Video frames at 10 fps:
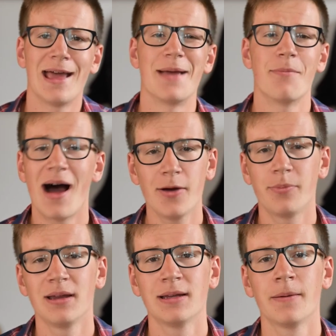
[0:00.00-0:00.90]
In my
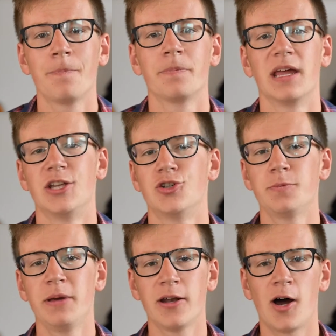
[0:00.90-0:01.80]
opinion, it should
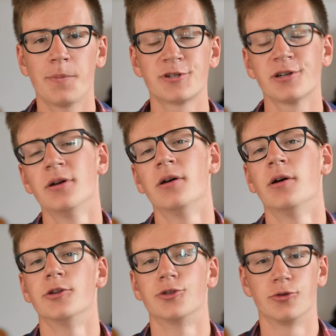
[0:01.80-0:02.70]
be an option
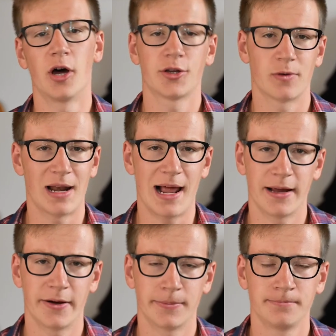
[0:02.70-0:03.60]
to not rely
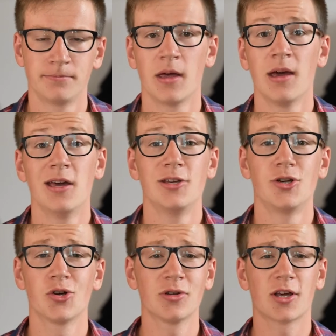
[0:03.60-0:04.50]
on. You
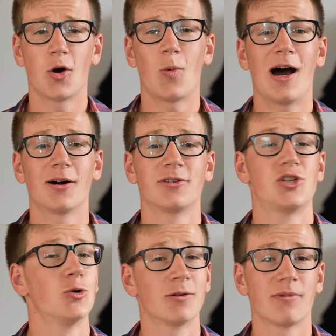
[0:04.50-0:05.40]
shouldn't go out
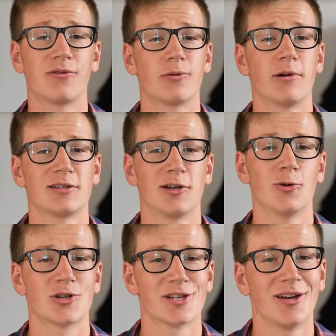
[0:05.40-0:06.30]
shooting with the
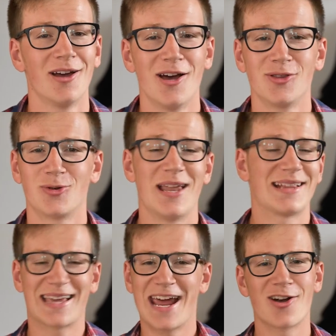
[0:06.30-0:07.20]
resolution to
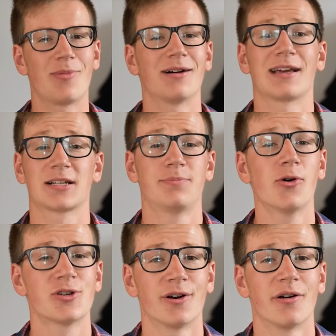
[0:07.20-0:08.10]
not care about
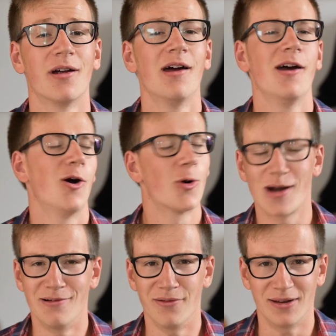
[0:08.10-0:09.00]
exposure or
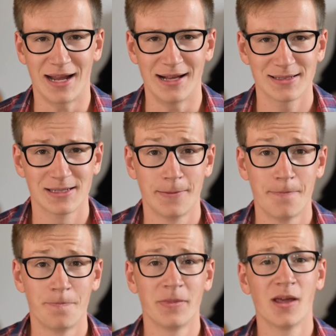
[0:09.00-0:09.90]
everything else.
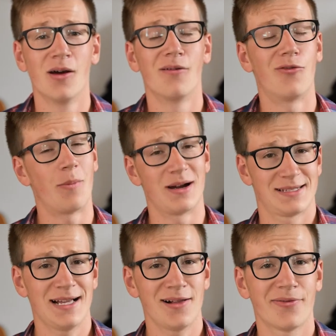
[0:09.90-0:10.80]
For
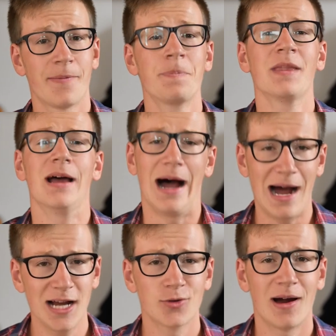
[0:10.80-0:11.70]
myself,
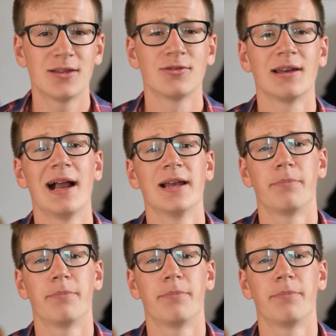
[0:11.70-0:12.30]
I try to nail the